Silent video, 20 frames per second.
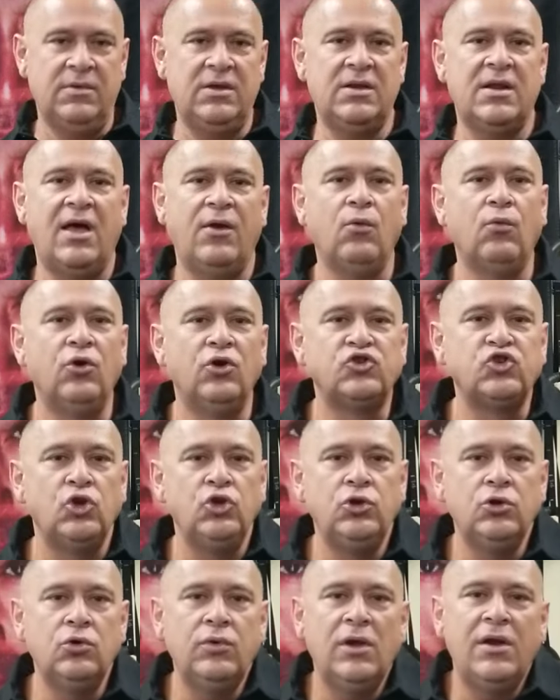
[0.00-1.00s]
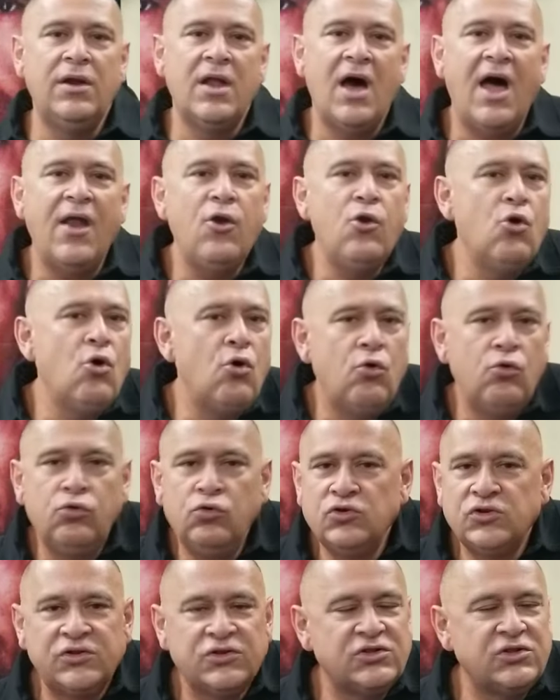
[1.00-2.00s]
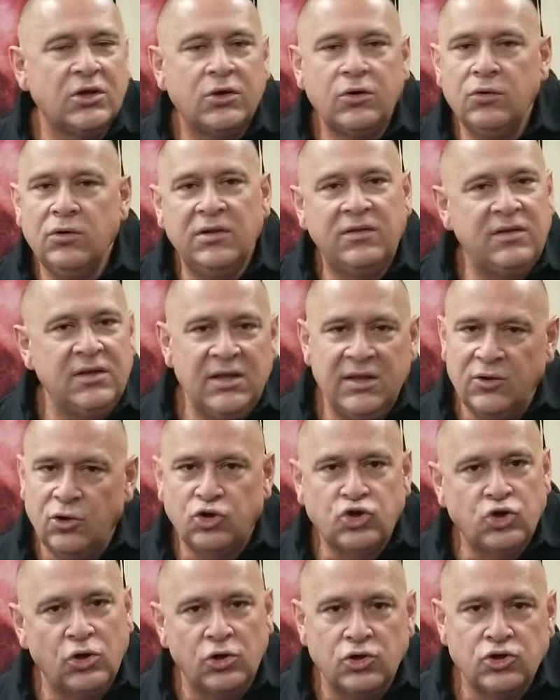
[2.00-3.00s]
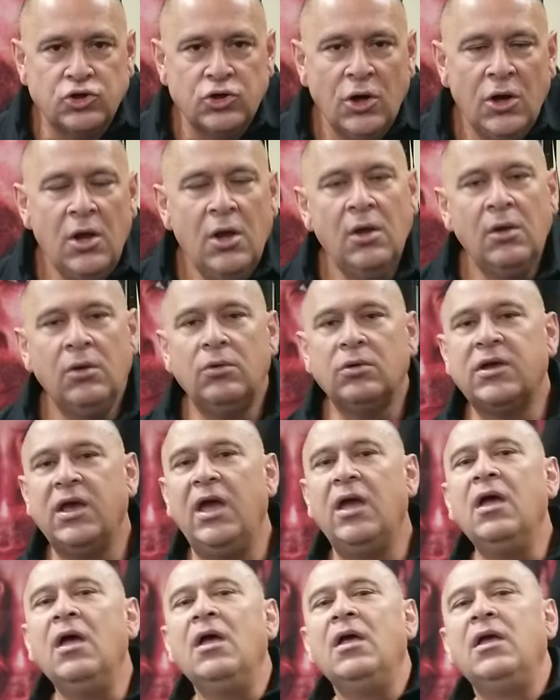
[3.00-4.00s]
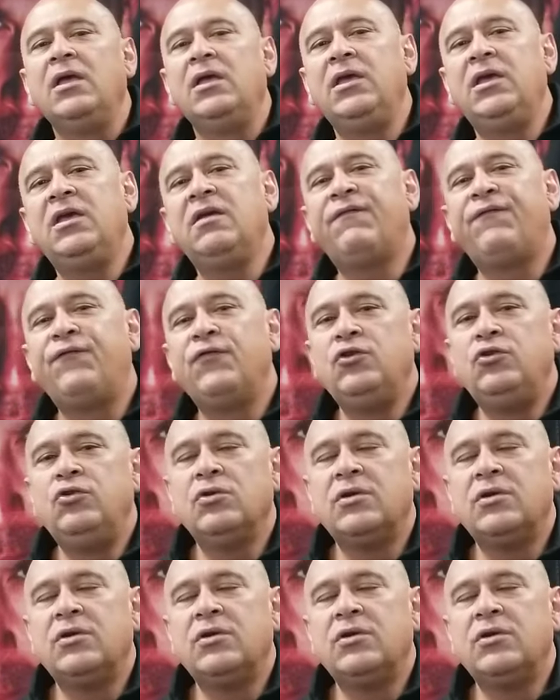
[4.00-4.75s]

In other words, you will not know who's the security in the church. Okay, if you